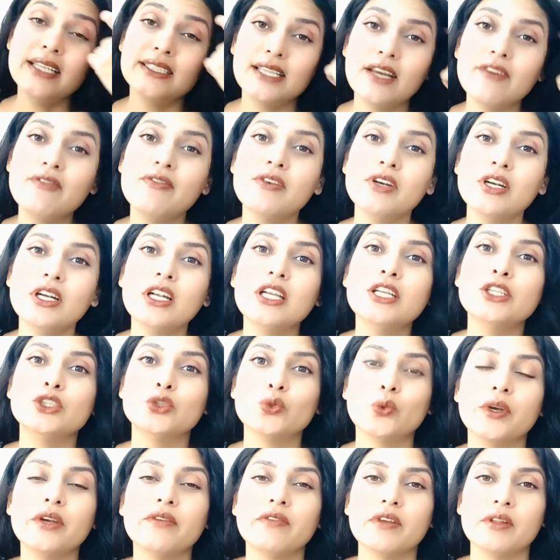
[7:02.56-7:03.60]
I definitely
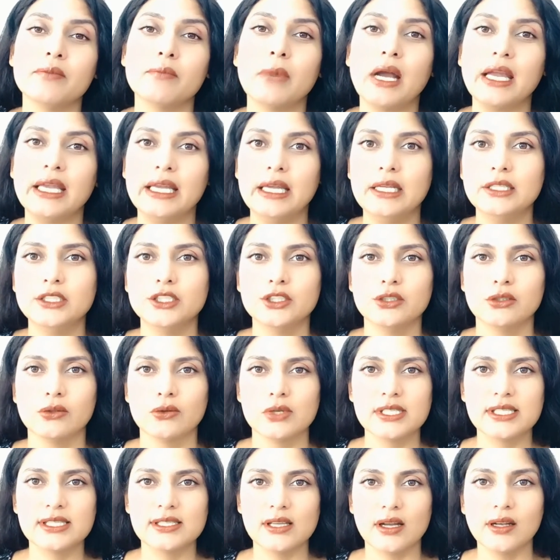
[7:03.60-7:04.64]
do it with my 8 year
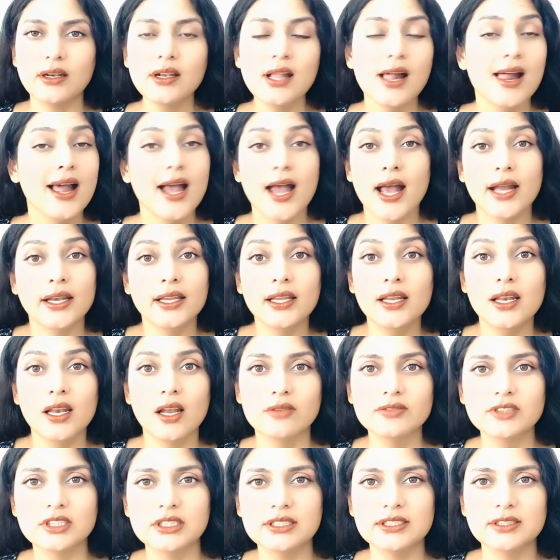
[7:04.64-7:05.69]
old son and he
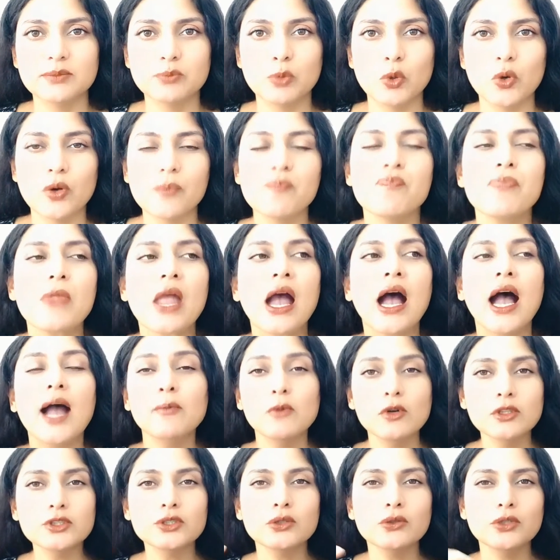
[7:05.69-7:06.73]
loves this book.
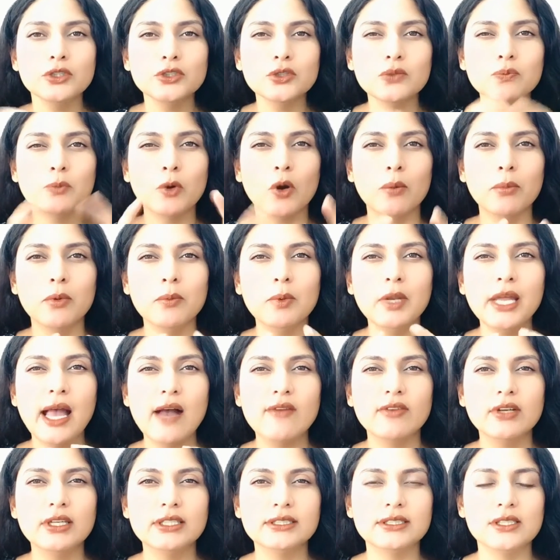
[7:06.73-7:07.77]
I'm also going to probably
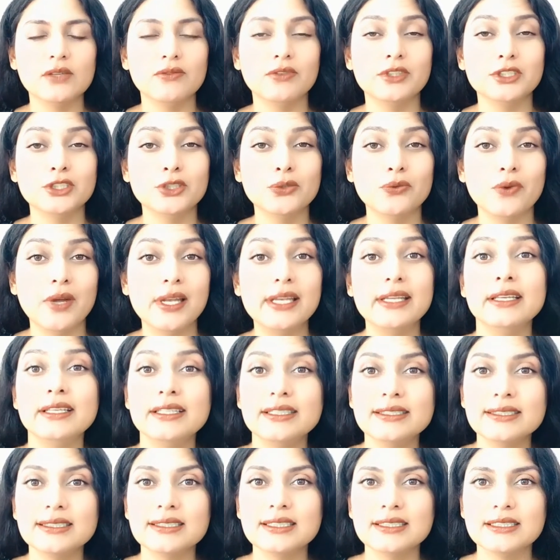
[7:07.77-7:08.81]
have a little video where
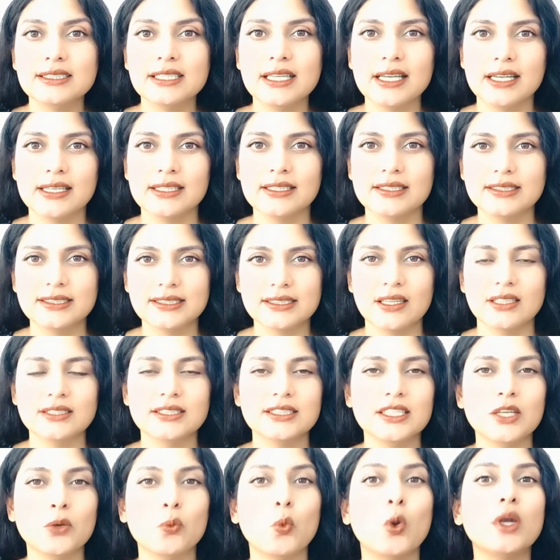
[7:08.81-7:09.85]
he is sitting and
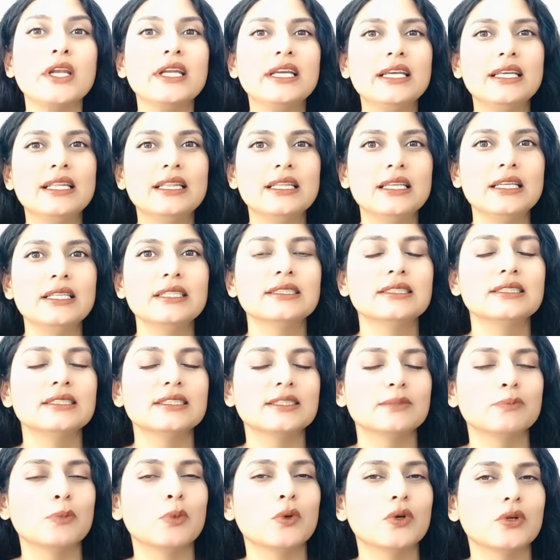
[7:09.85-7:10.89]
discussing what he thinks
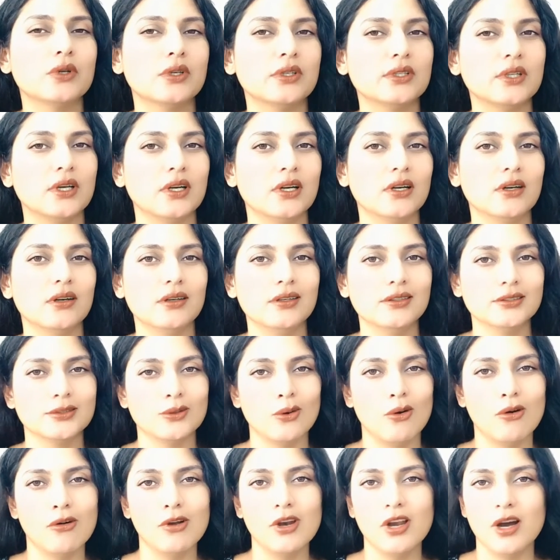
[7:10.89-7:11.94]
this book uh,
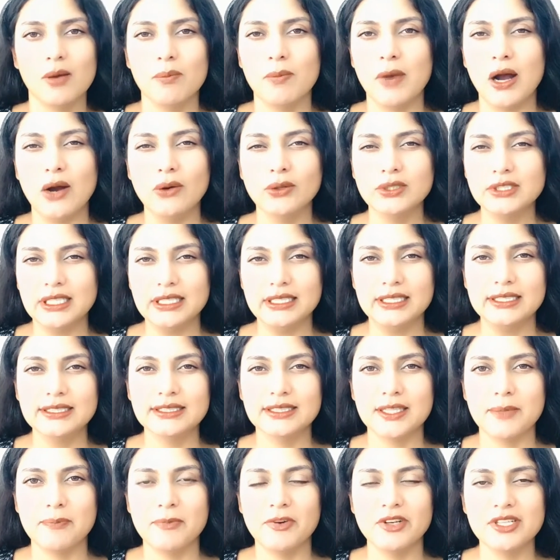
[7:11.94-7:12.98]
is all about and
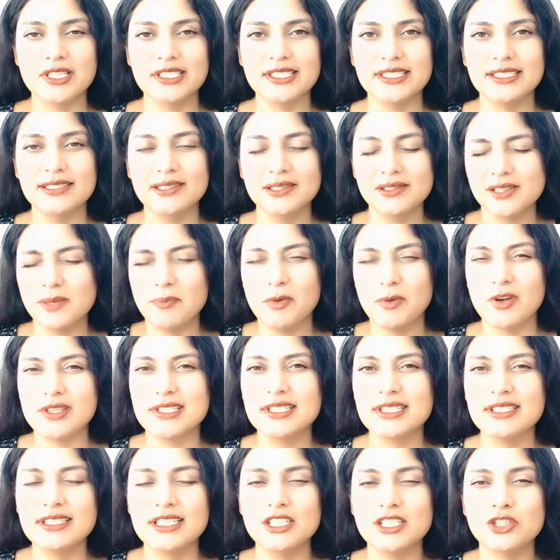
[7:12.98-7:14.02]
his repre
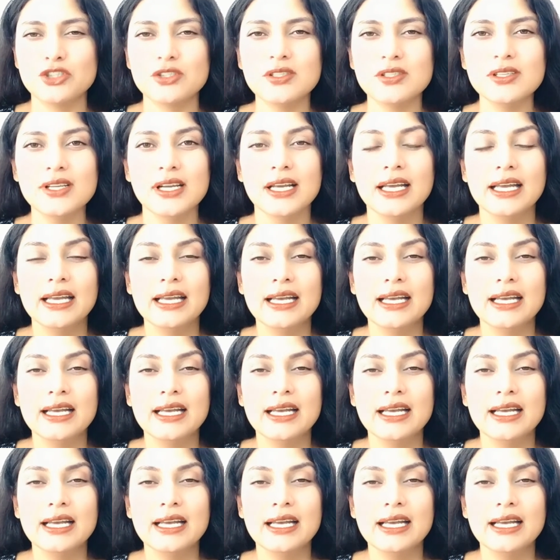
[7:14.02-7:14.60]
representation.